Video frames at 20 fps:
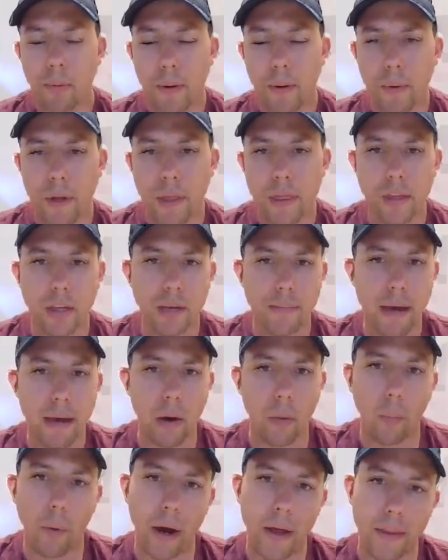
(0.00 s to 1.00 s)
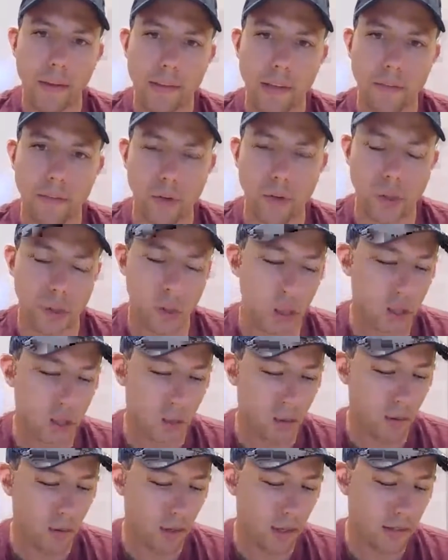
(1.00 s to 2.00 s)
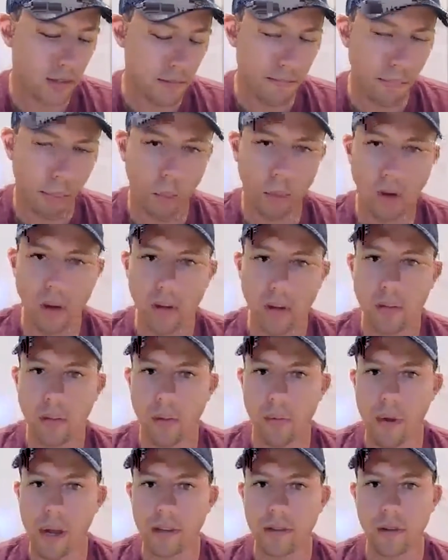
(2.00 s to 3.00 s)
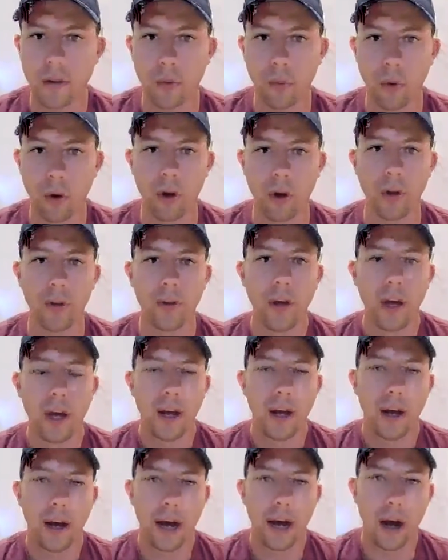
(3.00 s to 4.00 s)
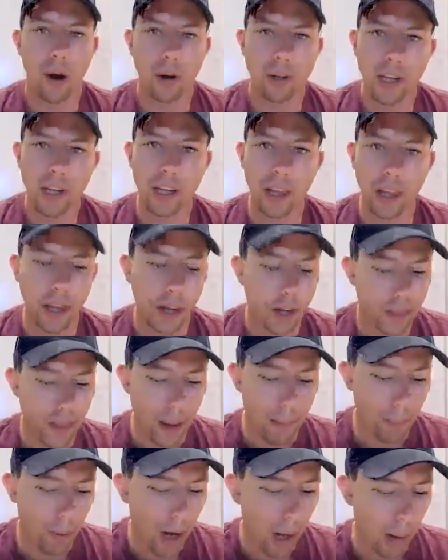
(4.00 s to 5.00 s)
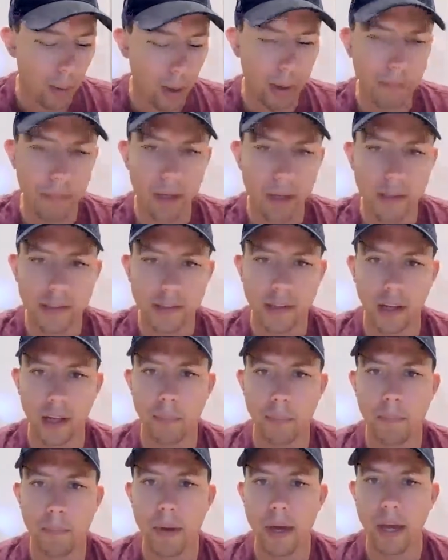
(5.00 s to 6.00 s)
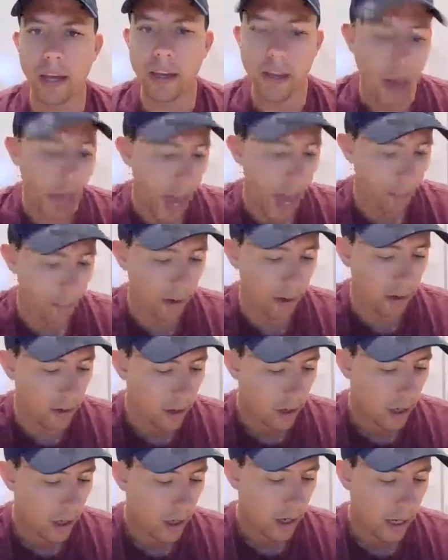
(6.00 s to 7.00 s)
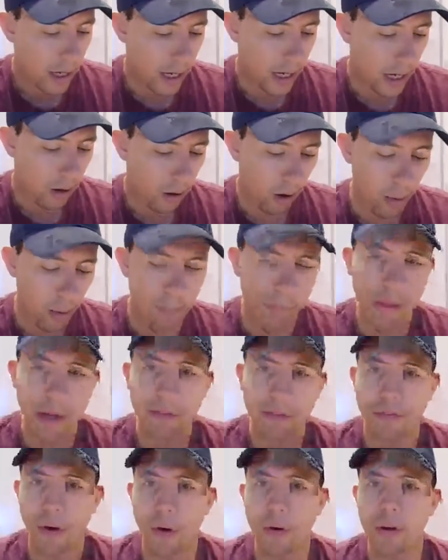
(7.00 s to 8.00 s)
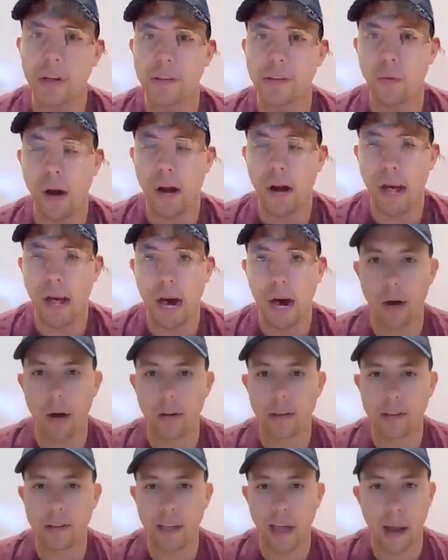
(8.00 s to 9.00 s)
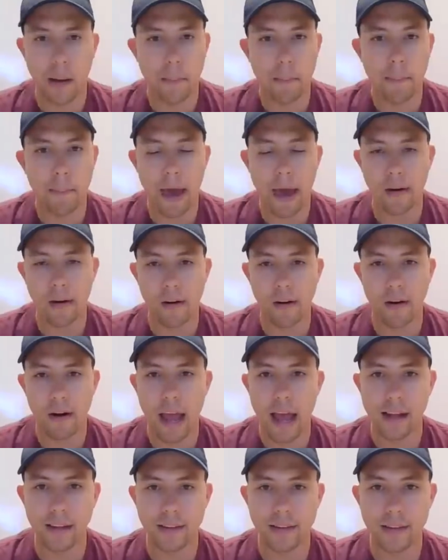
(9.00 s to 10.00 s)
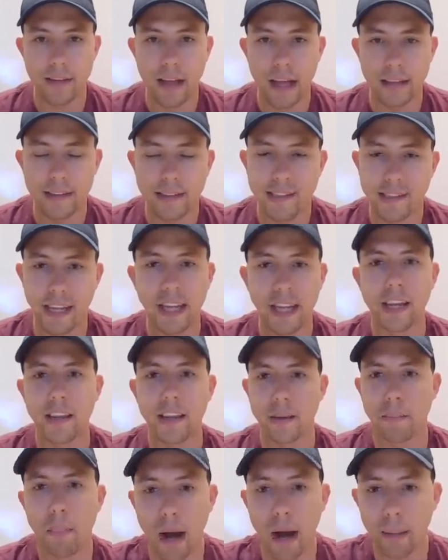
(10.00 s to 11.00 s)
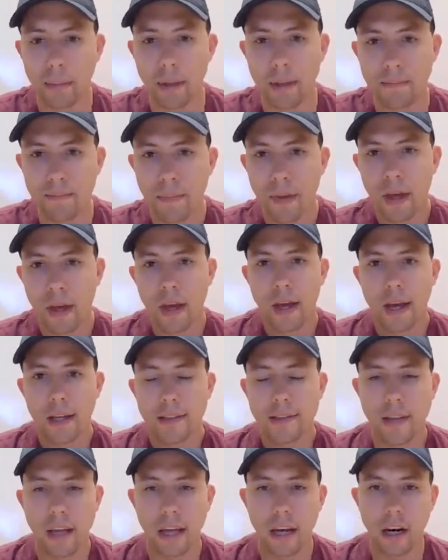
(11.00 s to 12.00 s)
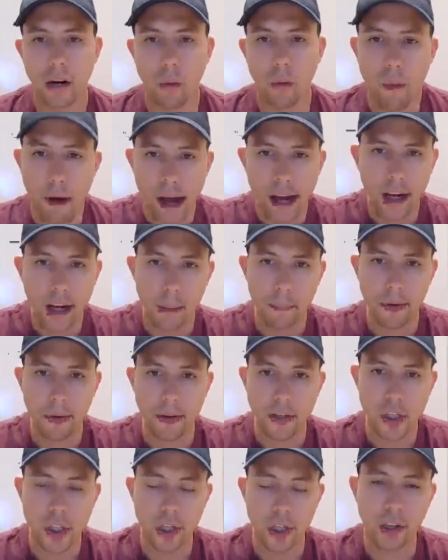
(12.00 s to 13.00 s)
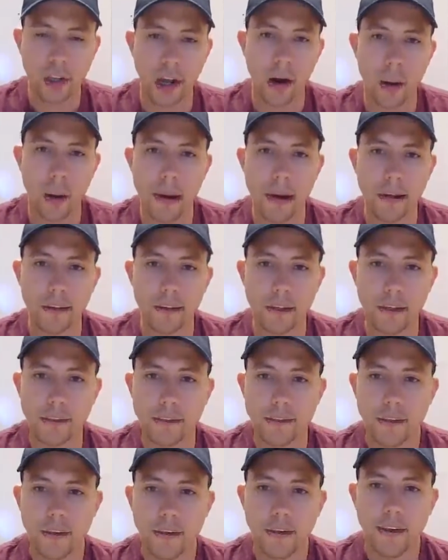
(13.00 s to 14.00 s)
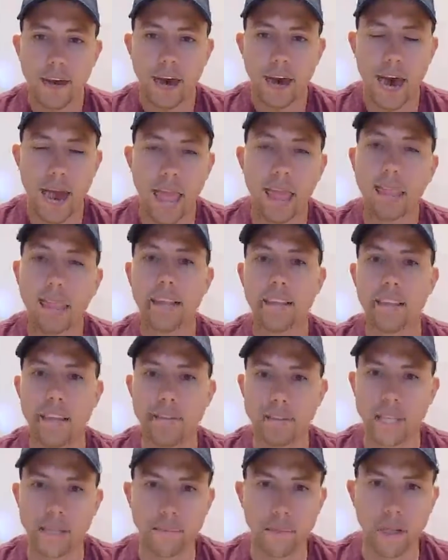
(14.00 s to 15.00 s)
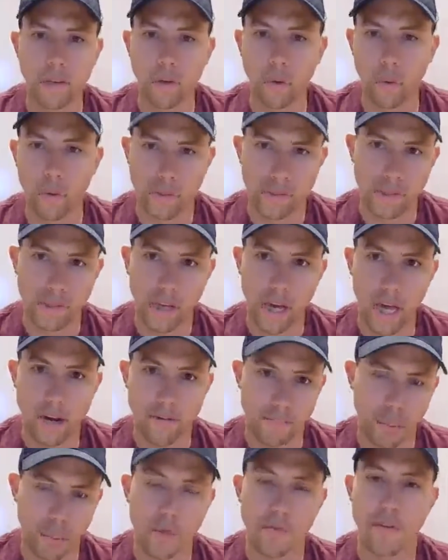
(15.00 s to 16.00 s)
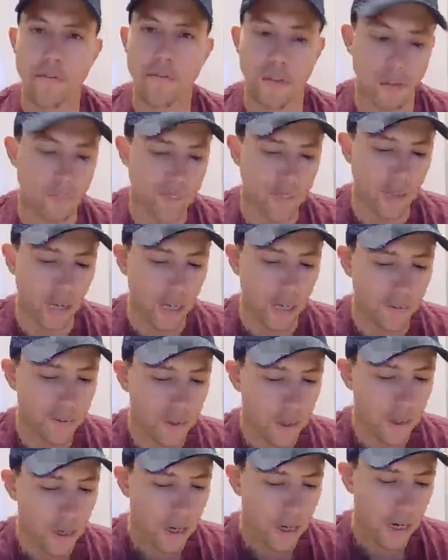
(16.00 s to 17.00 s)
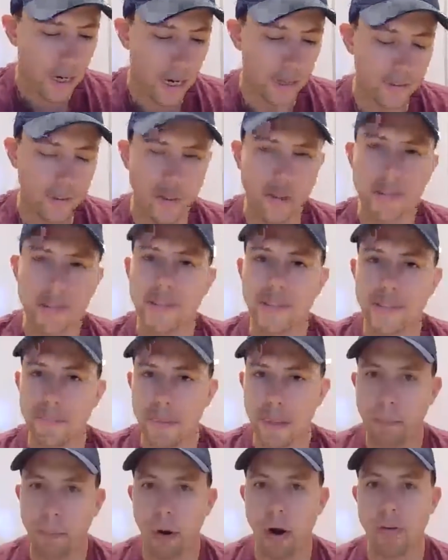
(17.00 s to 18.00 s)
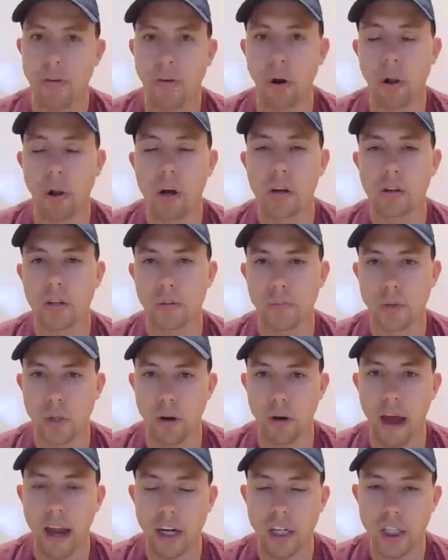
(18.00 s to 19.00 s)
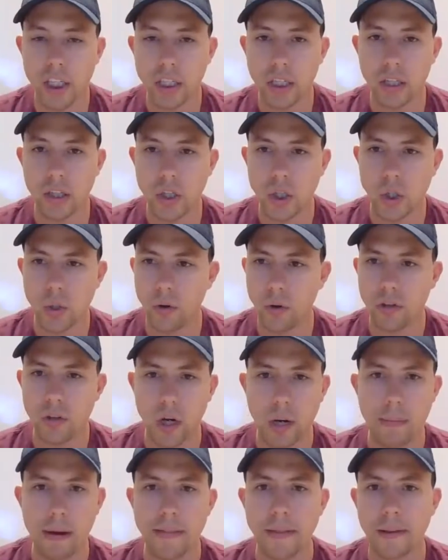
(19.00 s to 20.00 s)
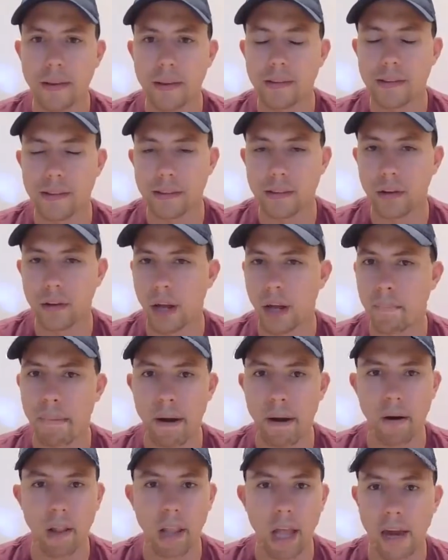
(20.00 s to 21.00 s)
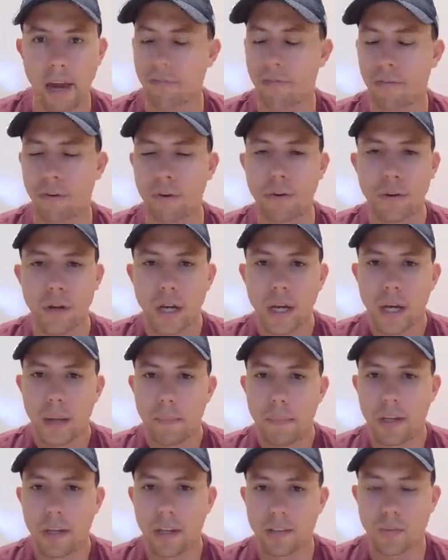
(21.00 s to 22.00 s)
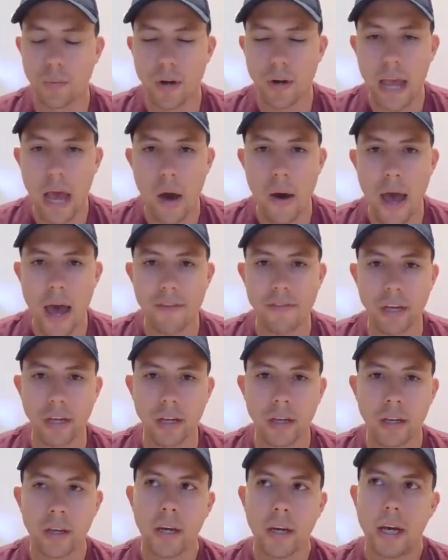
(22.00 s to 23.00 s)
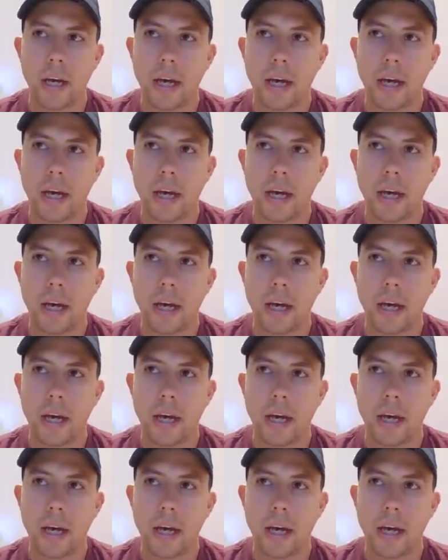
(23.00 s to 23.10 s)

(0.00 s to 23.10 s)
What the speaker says: But when we think about why this infrastructure is important to the rest of the world, articulating that problem is still a big gap. And our big focus right now is to get better at stating the problem, stating why companies should care about this, and then giving them the tools to kind of prove it for themselves. So this is a big part of our long-term strategy. In the short term, I think this is still going to bear a lot of fruit because we're now having